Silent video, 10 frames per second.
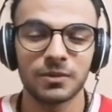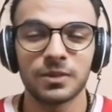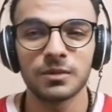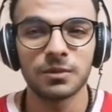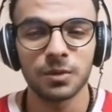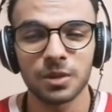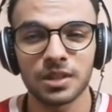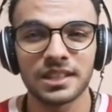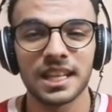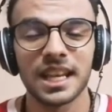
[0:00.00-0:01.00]
between
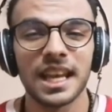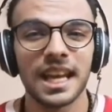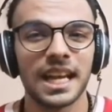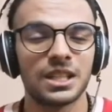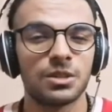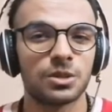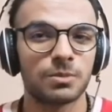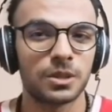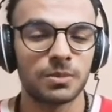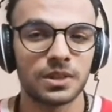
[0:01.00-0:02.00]
words and use
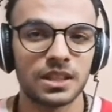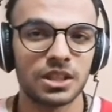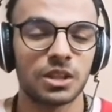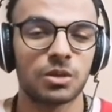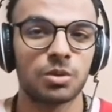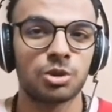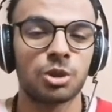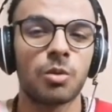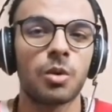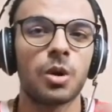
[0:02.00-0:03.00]
preposition to
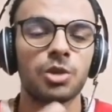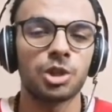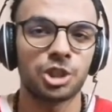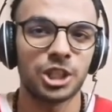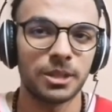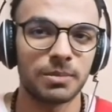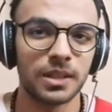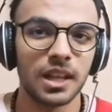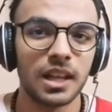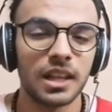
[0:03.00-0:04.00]
show ownership,
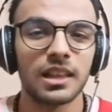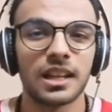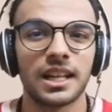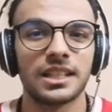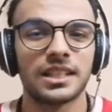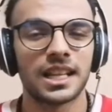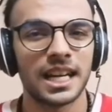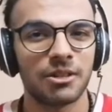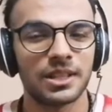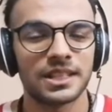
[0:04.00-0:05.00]
like
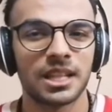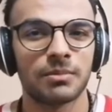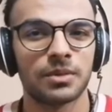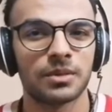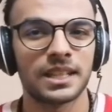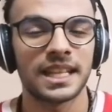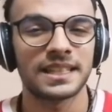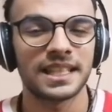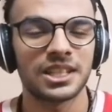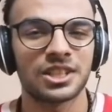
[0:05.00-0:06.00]
our example
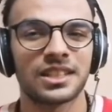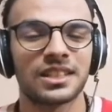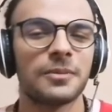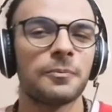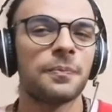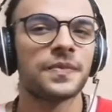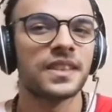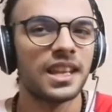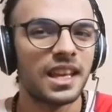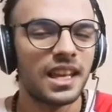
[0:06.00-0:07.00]
that session,
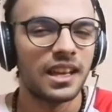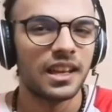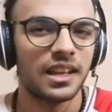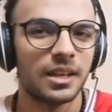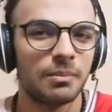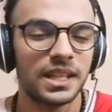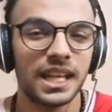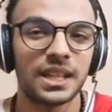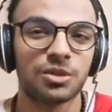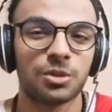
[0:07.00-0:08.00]

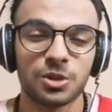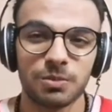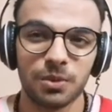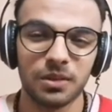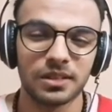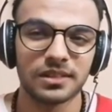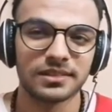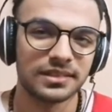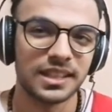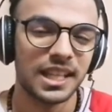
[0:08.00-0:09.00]
Pietro's book,
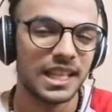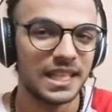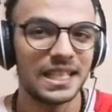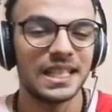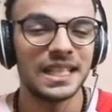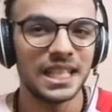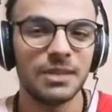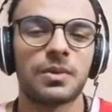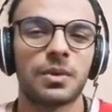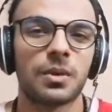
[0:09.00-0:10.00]
il
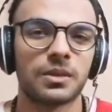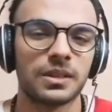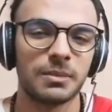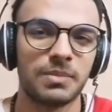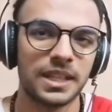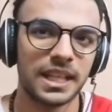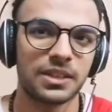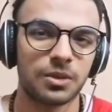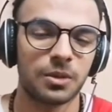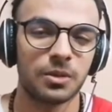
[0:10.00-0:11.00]
libro di
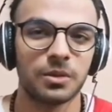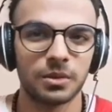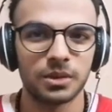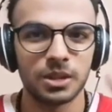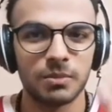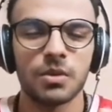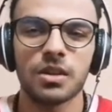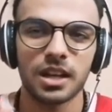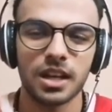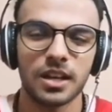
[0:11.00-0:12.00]
Pietro, the
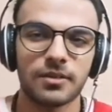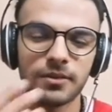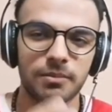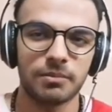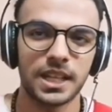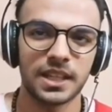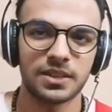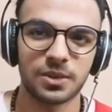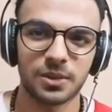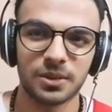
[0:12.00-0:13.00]
book of
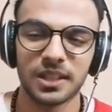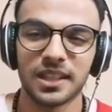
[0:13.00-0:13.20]
Pietro,